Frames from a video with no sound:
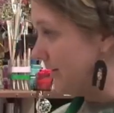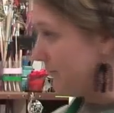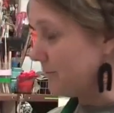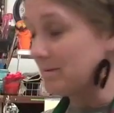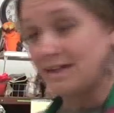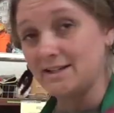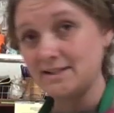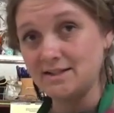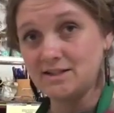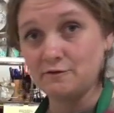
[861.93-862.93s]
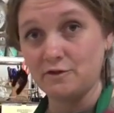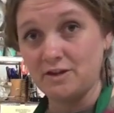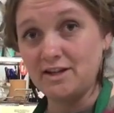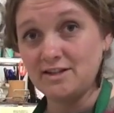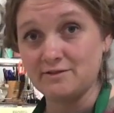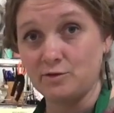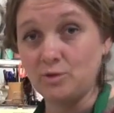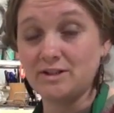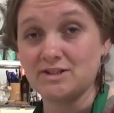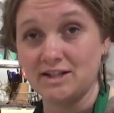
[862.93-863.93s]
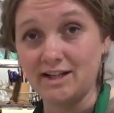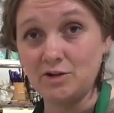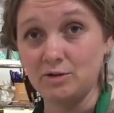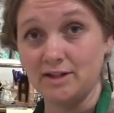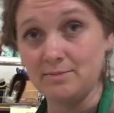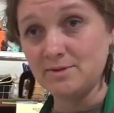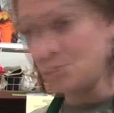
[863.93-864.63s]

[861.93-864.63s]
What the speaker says: for placing different things to get your limbs